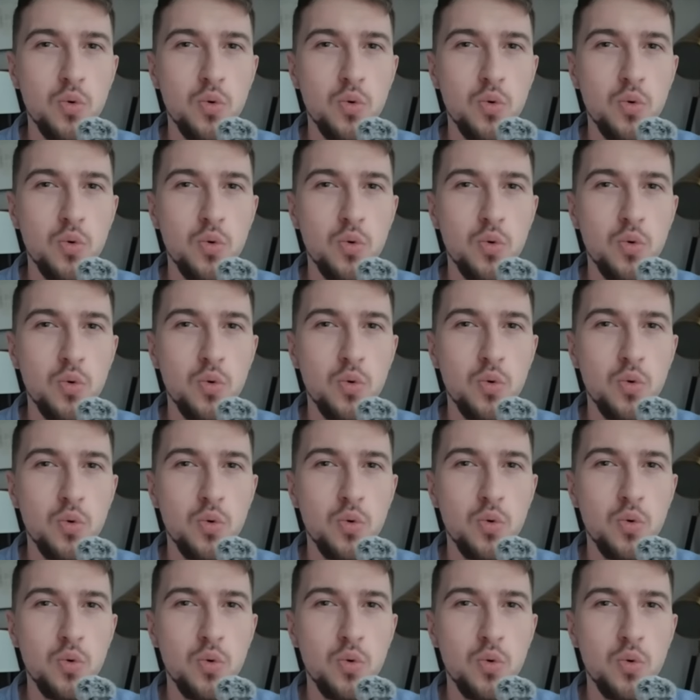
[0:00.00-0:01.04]

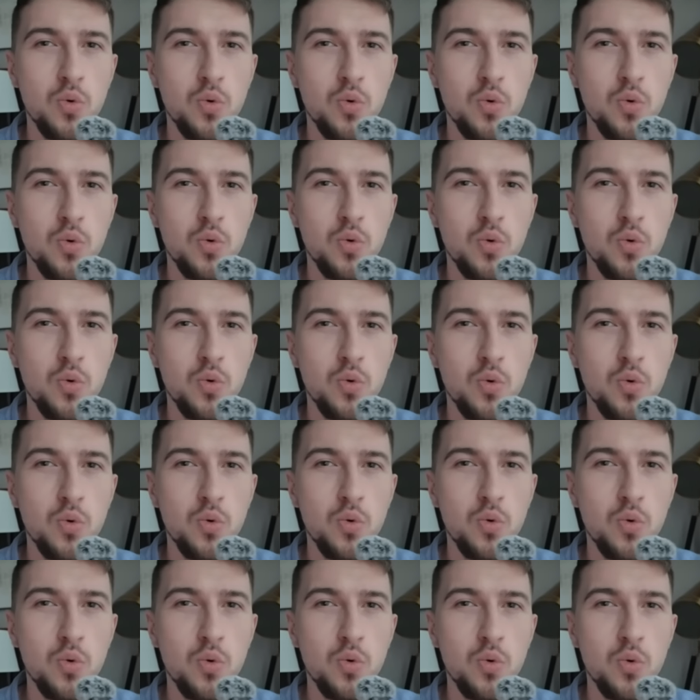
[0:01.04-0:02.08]

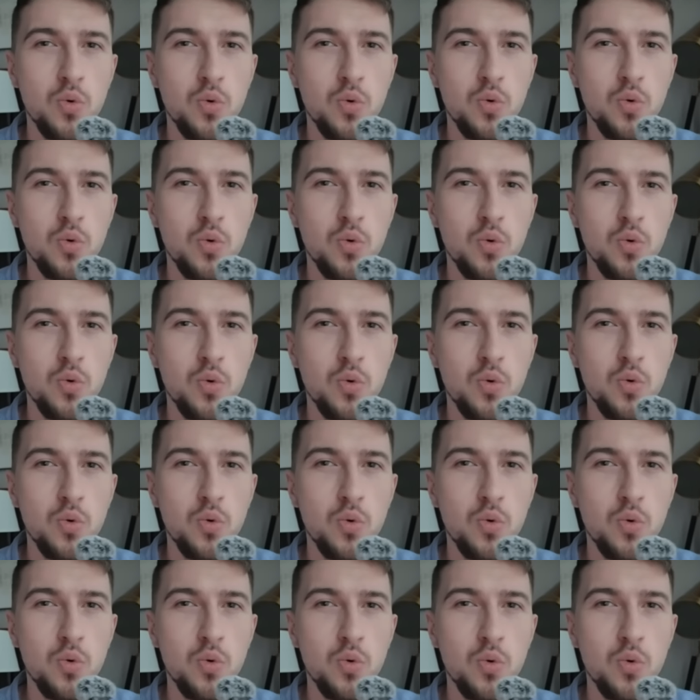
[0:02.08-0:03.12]

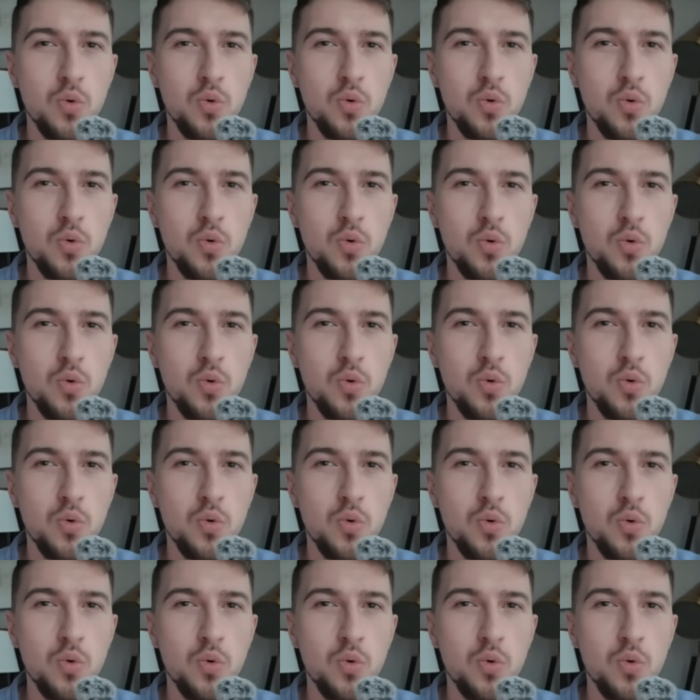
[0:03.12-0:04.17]

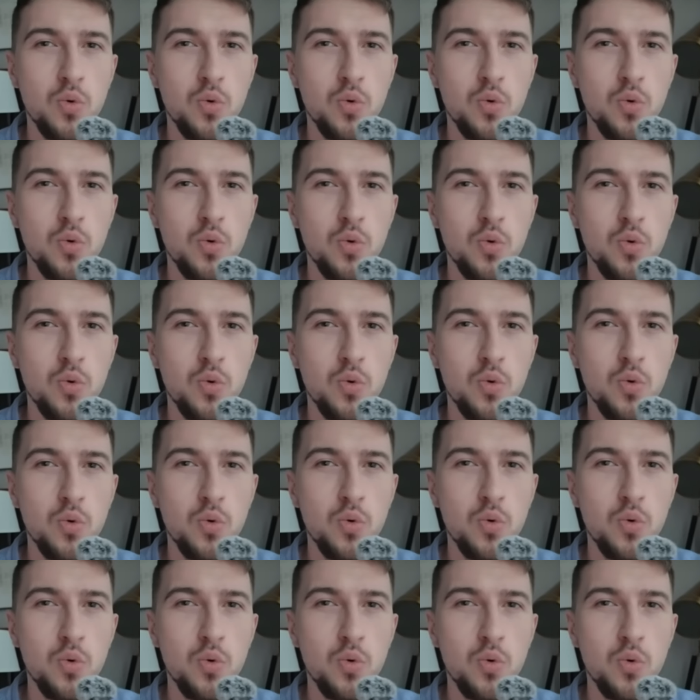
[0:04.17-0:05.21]

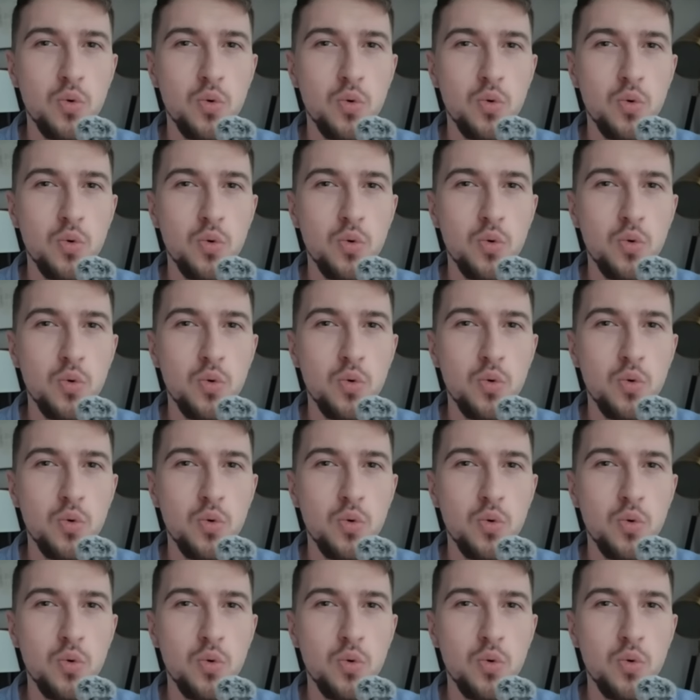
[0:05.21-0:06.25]

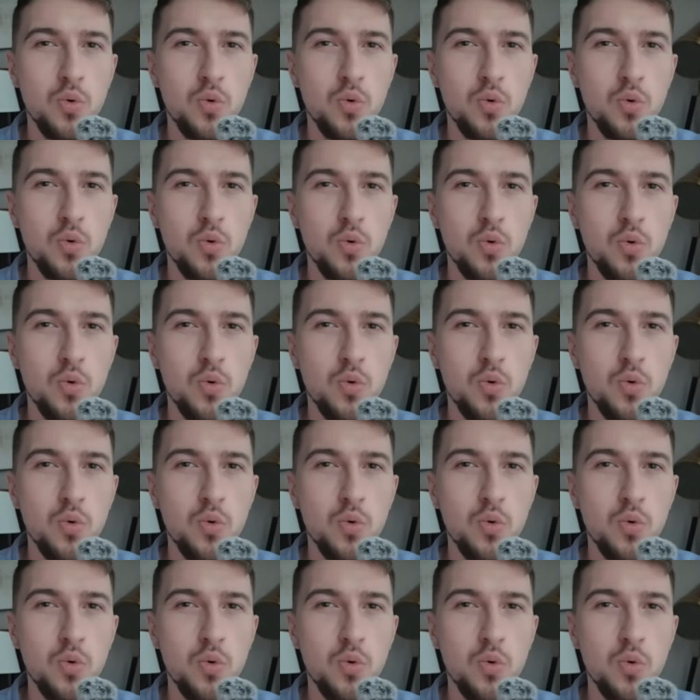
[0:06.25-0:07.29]

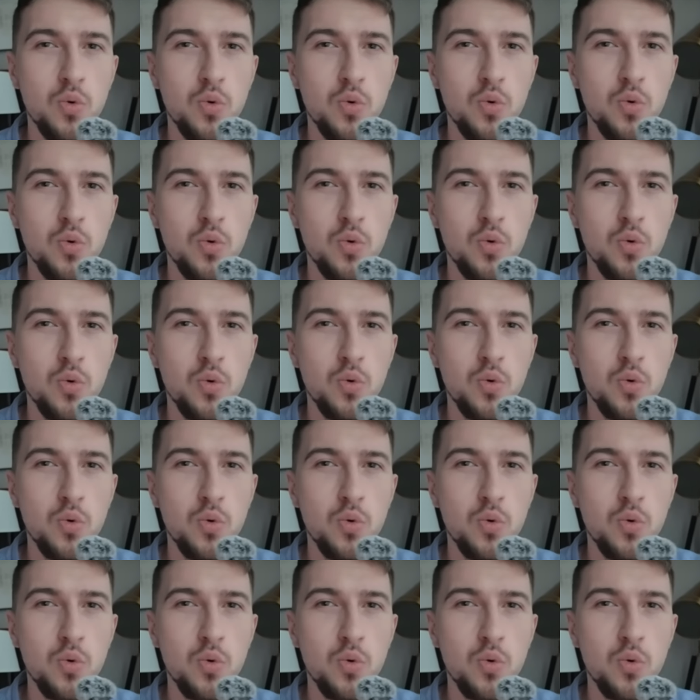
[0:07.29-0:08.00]
[no speech]